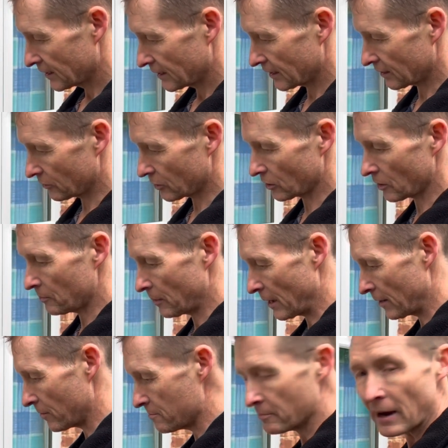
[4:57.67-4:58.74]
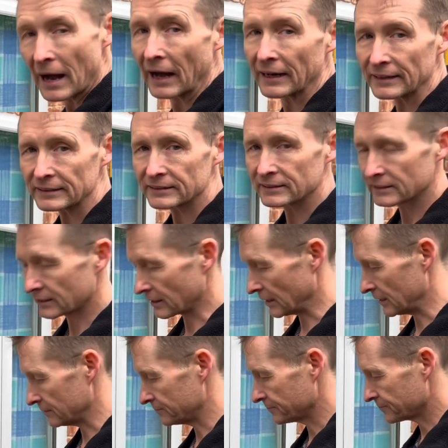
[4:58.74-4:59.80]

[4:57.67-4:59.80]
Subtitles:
Now you've got to bear in mind that